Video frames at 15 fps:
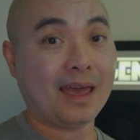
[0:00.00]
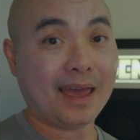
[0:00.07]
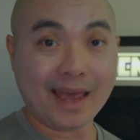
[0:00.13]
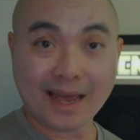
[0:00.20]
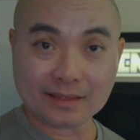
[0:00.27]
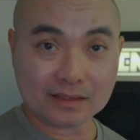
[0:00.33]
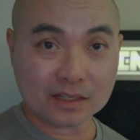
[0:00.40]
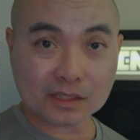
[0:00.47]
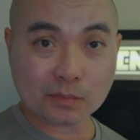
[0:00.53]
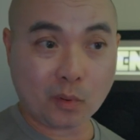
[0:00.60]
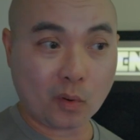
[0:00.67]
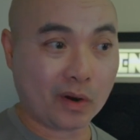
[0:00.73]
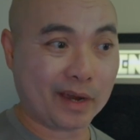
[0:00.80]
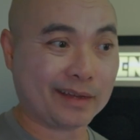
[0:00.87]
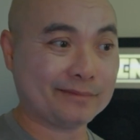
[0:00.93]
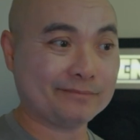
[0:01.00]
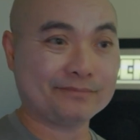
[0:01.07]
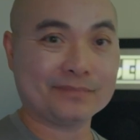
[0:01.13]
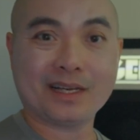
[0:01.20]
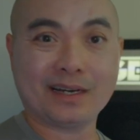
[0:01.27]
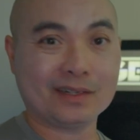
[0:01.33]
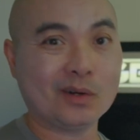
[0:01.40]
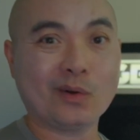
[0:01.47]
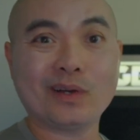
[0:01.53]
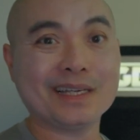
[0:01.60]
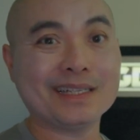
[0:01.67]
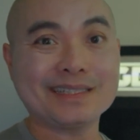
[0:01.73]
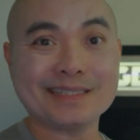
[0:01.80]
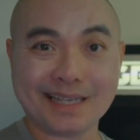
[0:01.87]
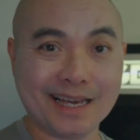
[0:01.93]
At this point, I don't
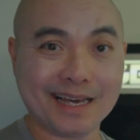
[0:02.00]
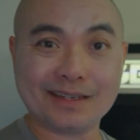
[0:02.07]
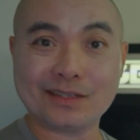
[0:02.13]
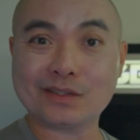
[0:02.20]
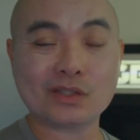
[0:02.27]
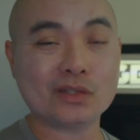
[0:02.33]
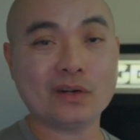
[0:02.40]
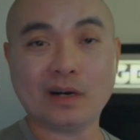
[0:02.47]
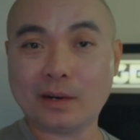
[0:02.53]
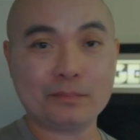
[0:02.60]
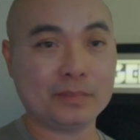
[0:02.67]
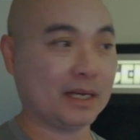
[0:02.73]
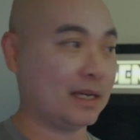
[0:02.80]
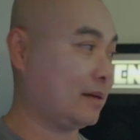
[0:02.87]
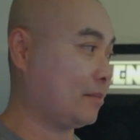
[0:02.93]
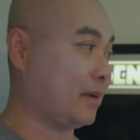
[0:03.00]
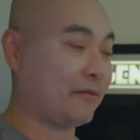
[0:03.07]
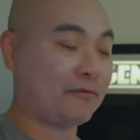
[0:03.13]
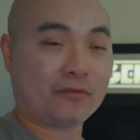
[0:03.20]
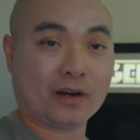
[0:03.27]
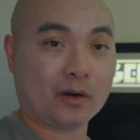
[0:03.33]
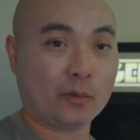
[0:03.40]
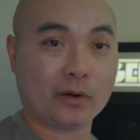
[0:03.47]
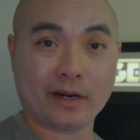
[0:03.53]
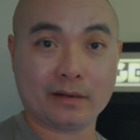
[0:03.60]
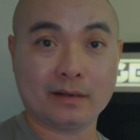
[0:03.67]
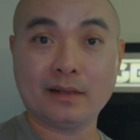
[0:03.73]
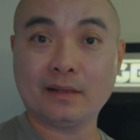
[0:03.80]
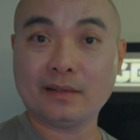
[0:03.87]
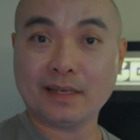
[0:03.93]
intend to update my
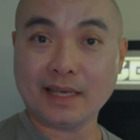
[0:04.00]
firmware